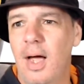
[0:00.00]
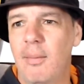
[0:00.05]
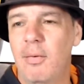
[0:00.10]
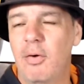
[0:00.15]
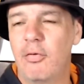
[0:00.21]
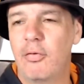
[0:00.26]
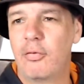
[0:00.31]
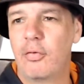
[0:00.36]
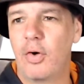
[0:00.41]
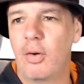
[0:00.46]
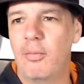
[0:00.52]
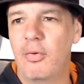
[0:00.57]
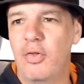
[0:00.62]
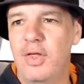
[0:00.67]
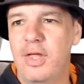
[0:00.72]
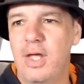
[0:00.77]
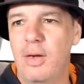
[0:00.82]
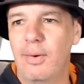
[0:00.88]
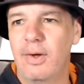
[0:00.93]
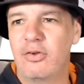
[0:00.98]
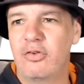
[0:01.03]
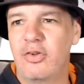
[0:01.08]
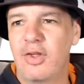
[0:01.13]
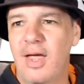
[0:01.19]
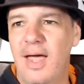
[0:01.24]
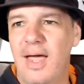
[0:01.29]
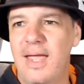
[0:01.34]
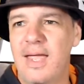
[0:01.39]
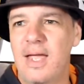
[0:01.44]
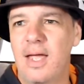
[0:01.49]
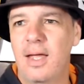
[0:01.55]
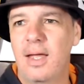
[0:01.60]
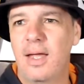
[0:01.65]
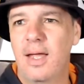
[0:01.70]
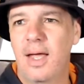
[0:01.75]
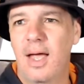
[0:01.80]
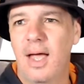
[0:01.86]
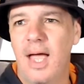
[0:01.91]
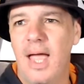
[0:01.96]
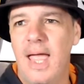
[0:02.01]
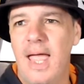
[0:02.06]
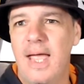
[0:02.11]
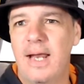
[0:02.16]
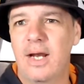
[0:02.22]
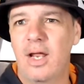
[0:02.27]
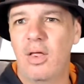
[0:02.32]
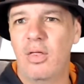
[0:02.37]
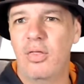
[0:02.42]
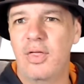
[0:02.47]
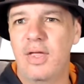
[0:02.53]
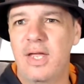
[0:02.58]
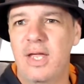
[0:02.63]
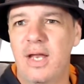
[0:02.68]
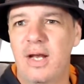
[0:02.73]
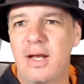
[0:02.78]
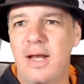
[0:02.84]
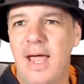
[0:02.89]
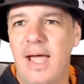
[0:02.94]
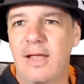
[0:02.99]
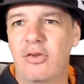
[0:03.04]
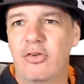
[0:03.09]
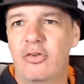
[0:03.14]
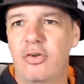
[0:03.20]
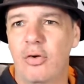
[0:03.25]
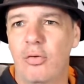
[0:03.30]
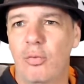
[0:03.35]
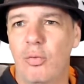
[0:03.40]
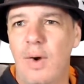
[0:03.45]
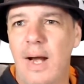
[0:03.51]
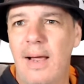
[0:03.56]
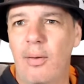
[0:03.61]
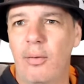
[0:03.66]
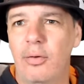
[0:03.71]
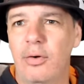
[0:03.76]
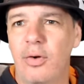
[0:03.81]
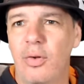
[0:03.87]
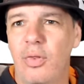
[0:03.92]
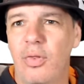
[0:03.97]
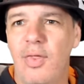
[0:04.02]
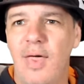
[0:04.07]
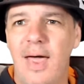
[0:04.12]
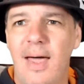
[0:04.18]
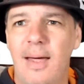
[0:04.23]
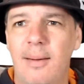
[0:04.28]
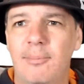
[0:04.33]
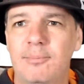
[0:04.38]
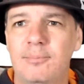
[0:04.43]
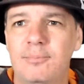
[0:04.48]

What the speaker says: from the USA in the next round there.